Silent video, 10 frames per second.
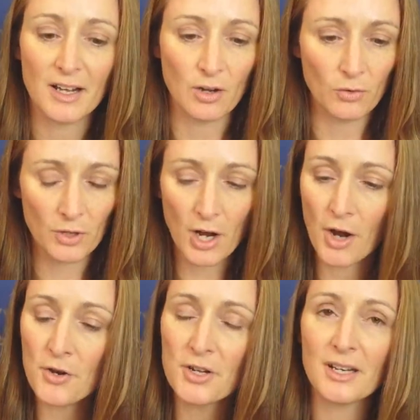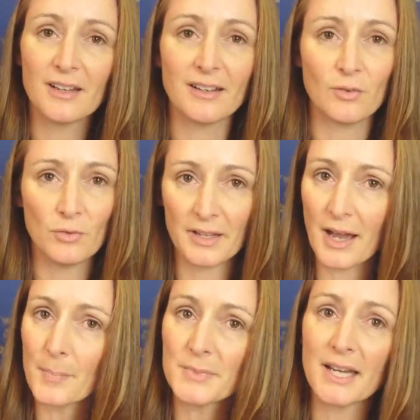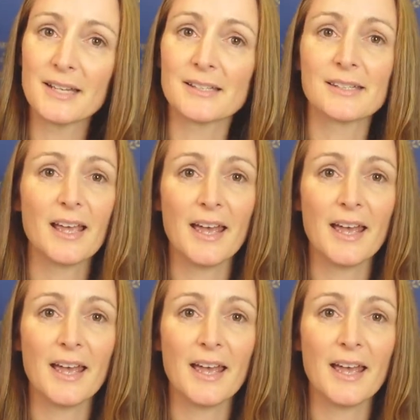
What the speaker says: all the coding, all the updates.